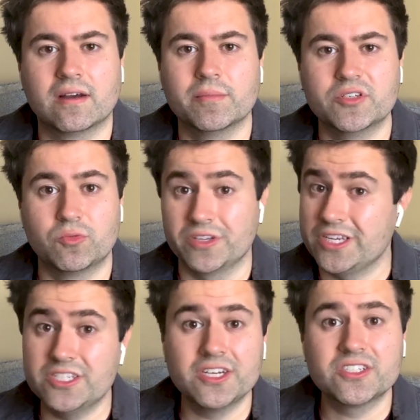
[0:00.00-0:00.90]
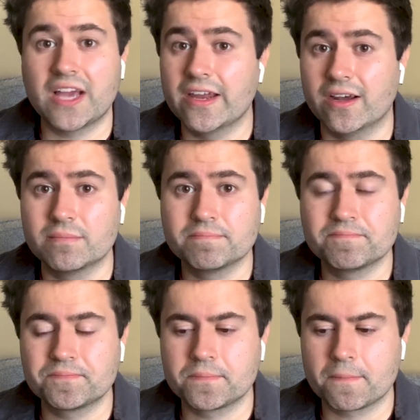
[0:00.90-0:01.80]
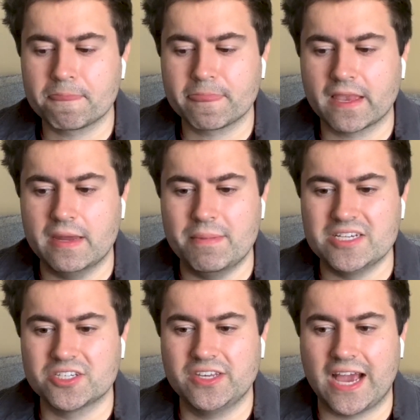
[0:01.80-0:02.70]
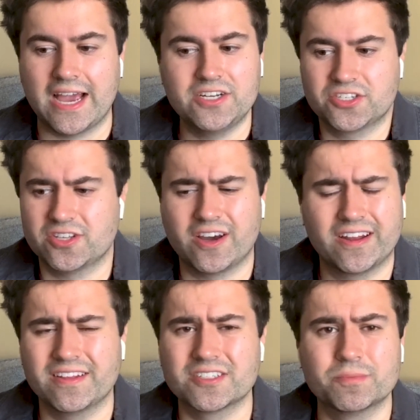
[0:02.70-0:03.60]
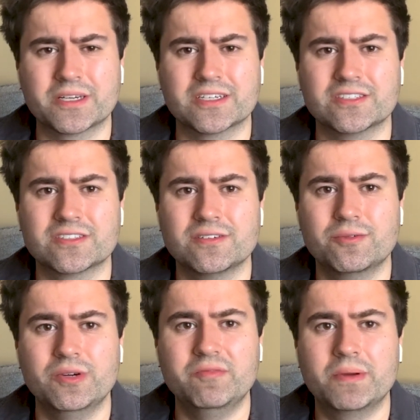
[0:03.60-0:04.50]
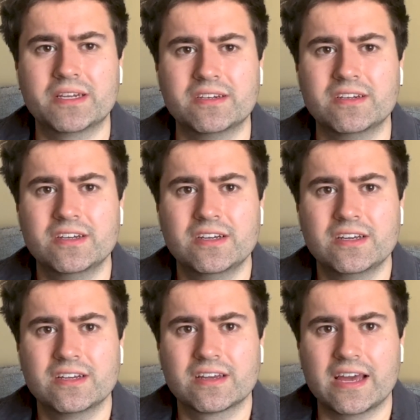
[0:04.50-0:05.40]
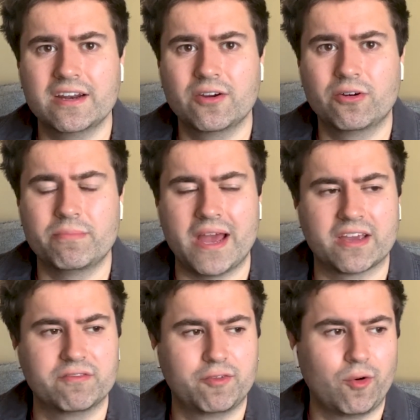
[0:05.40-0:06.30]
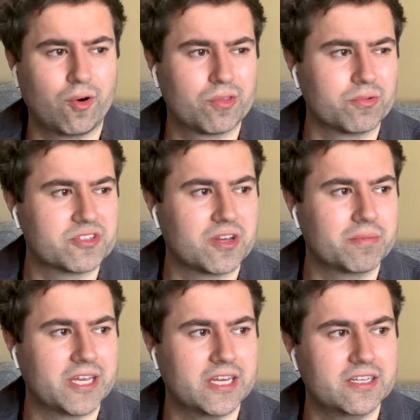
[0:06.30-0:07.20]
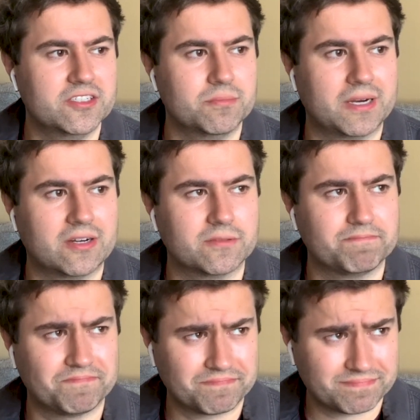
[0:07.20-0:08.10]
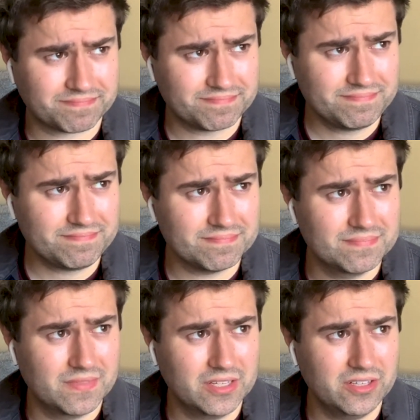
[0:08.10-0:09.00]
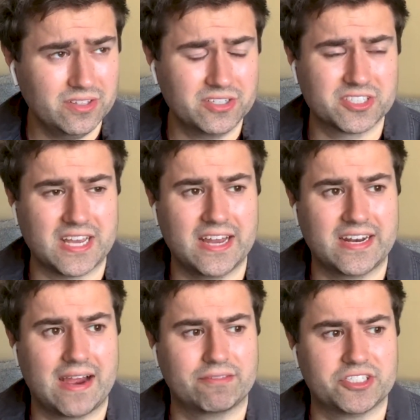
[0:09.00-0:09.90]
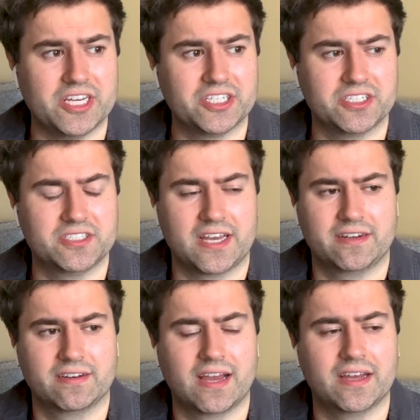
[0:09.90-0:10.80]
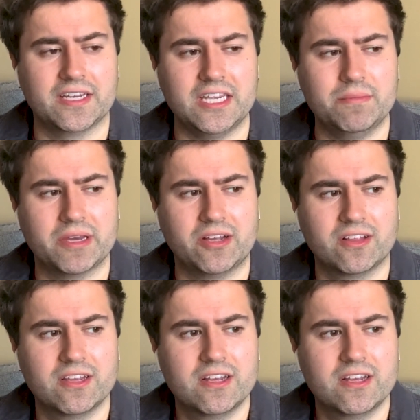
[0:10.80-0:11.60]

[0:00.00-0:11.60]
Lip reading: It's really easy to sign up. And basically, I just thought of this because we've been kind of going back and forth with some kids about little side conversations on email.